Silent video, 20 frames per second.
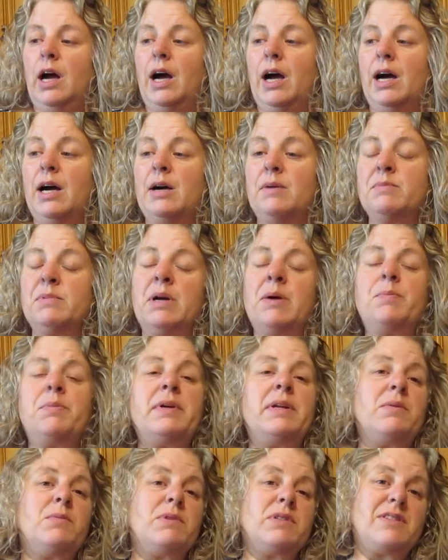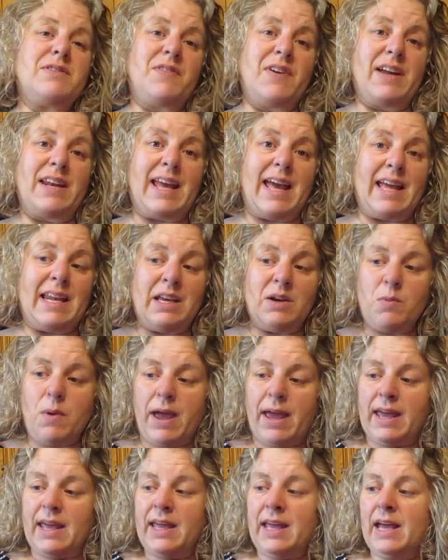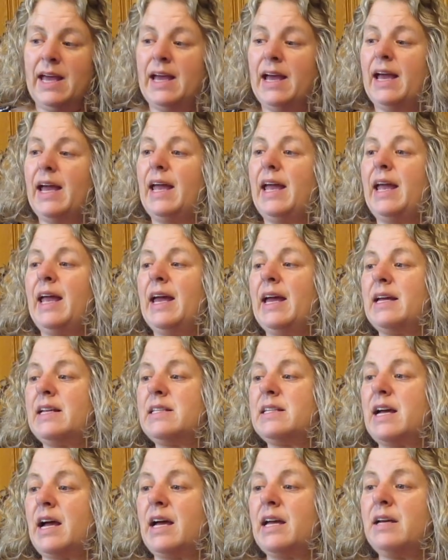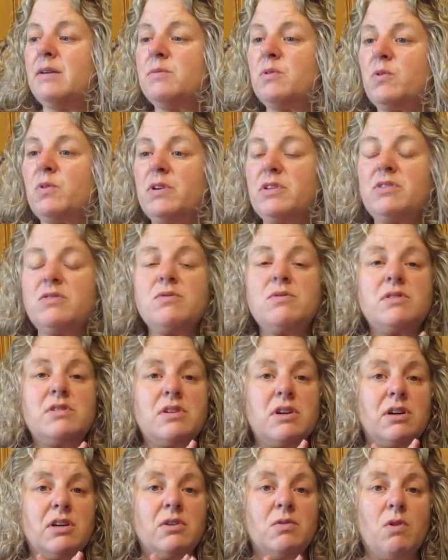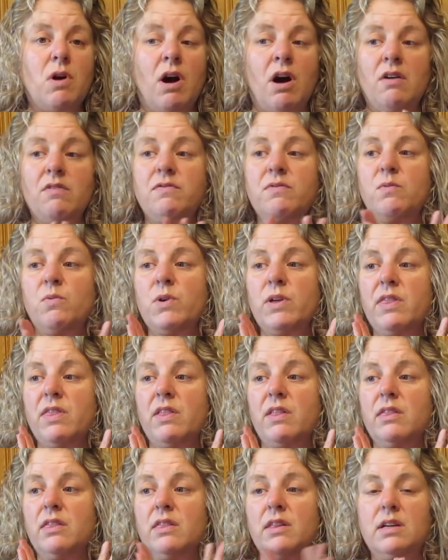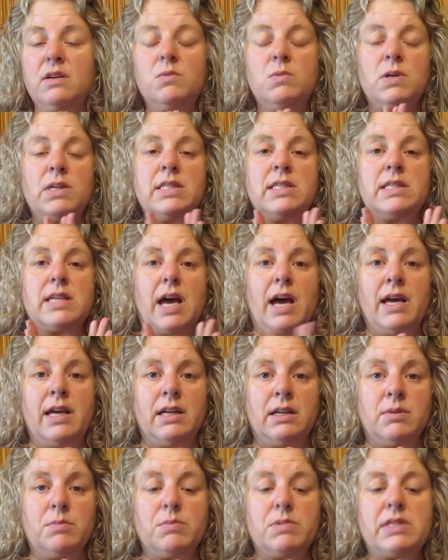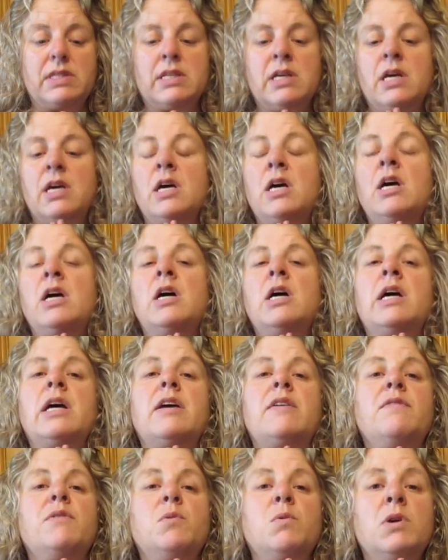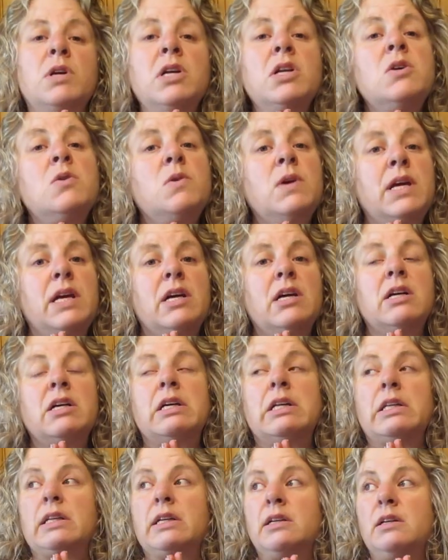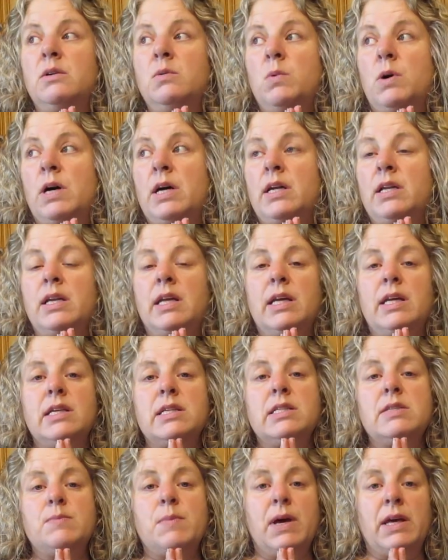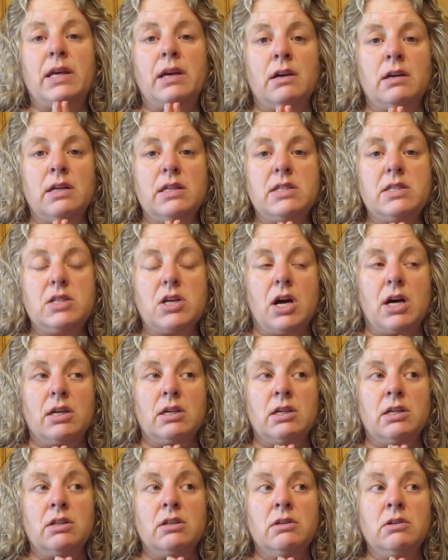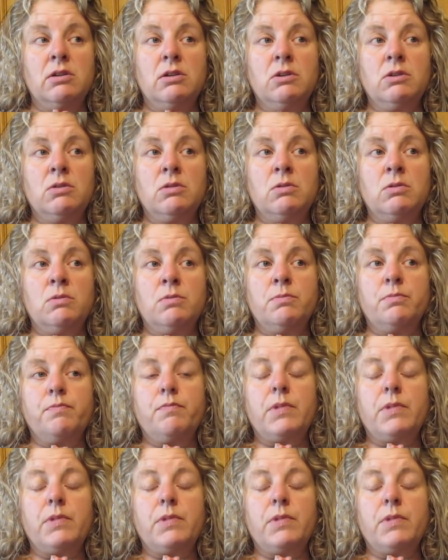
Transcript: But it was fun anyway, and I am going to start you off with Little One's items. If you are new here, Little One is my youngest daughter, who